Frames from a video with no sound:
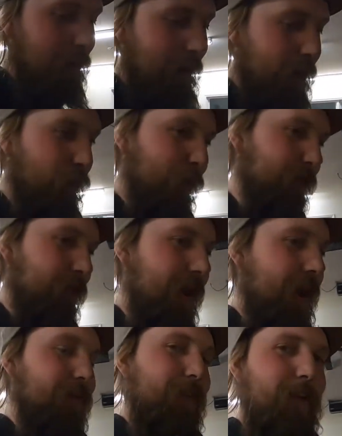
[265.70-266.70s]
amount of work that I
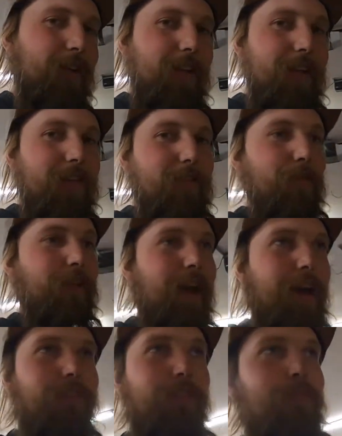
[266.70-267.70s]
have done to this with the
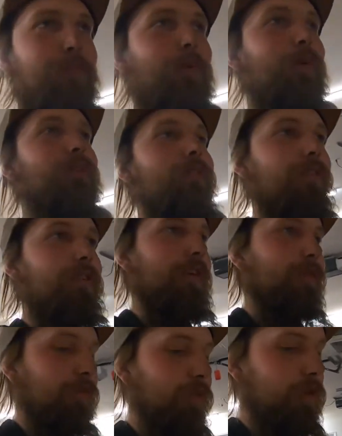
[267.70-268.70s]
access port and
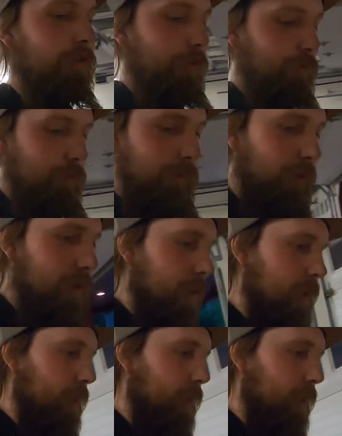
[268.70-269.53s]
stuff and the tune